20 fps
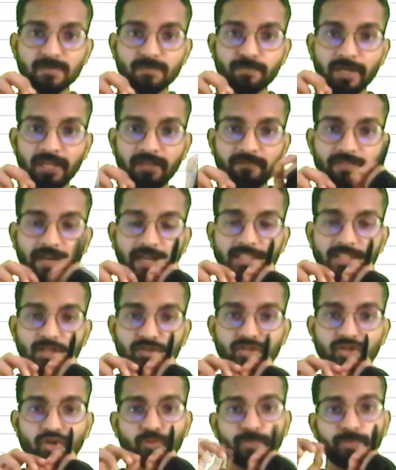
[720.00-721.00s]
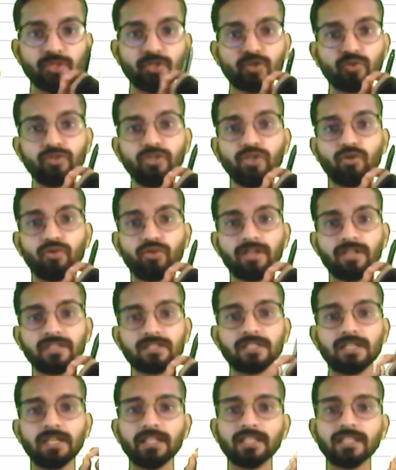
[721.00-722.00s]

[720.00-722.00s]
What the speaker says: paying 5,000 rupees to the owners,